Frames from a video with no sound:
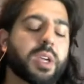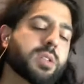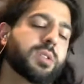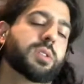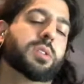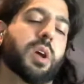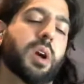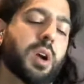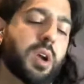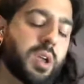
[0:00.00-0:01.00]

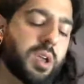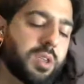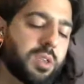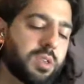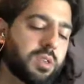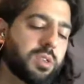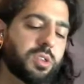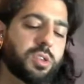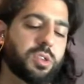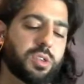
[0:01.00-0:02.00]
Because
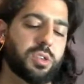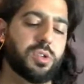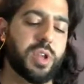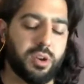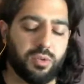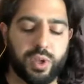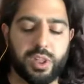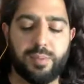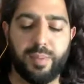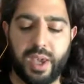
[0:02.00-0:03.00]
you need a
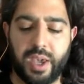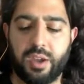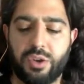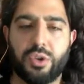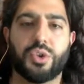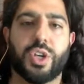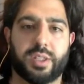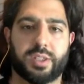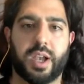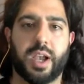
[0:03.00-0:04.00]
really big new
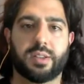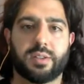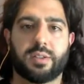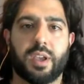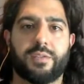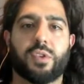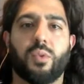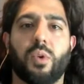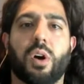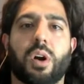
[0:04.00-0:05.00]
gen size
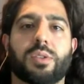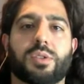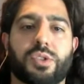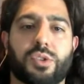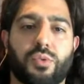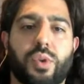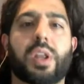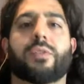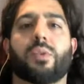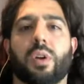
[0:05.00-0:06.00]
if you want to
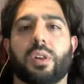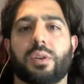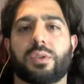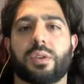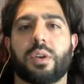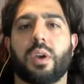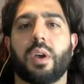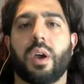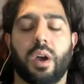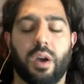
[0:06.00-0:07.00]
do read heavy
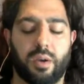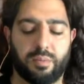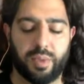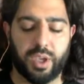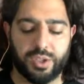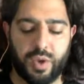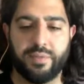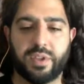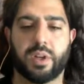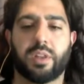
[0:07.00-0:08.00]
workloads,
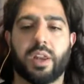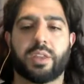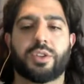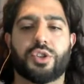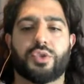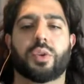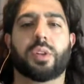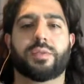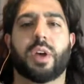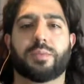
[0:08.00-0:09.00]
because you have a lot of these
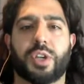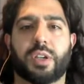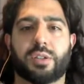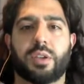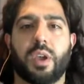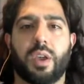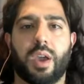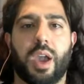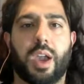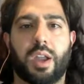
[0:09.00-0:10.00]
short-lived objects.
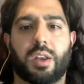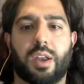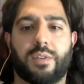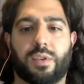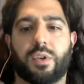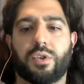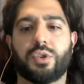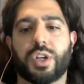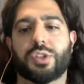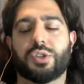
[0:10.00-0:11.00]
And if
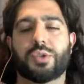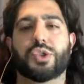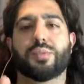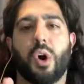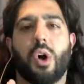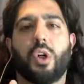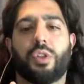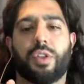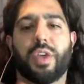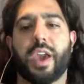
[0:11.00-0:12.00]
your new gen's too
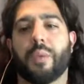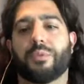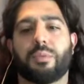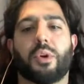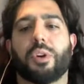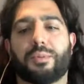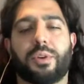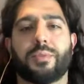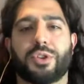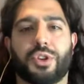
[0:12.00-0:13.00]
small, then they get
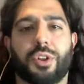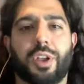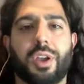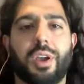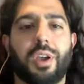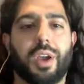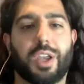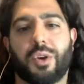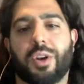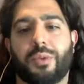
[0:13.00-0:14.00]
promoted prematurely,
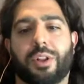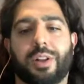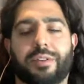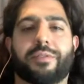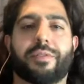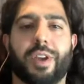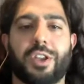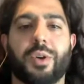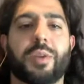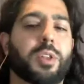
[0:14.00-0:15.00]
and you end up with a lot
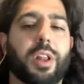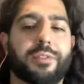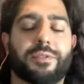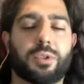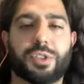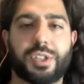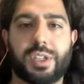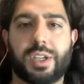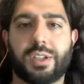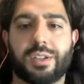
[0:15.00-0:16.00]
of full
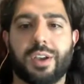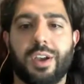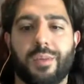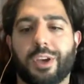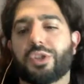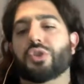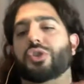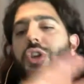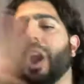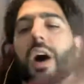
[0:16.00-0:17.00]
GCs
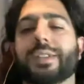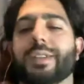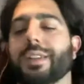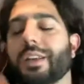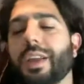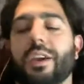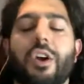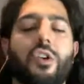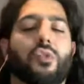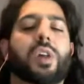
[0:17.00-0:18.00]
because you're just constantly
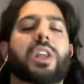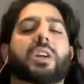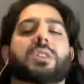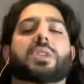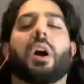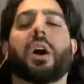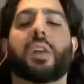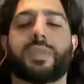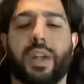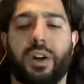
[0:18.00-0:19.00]
reading a
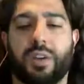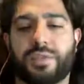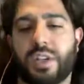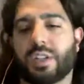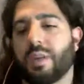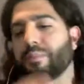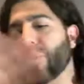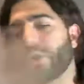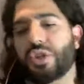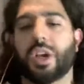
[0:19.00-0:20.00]
ton of data off disk
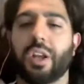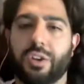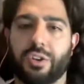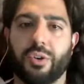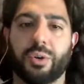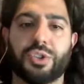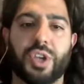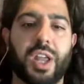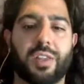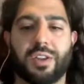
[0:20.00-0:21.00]
and pushing into your
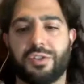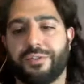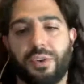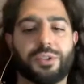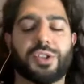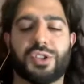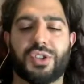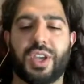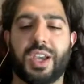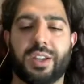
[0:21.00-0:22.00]
old gen, and then you full
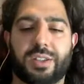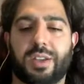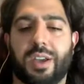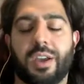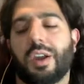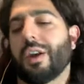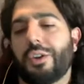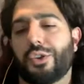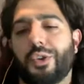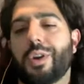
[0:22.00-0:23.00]
GC, and it's
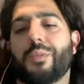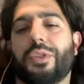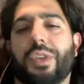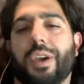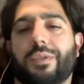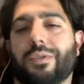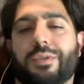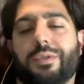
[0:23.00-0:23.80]
you end up with